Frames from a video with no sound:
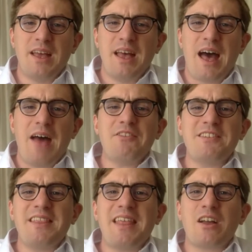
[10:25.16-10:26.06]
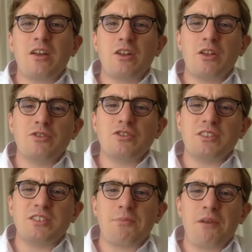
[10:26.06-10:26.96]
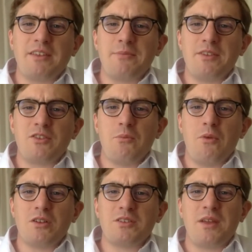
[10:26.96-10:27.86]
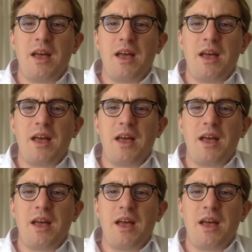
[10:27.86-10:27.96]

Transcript: I have to say that conclusion surprised me somewhat,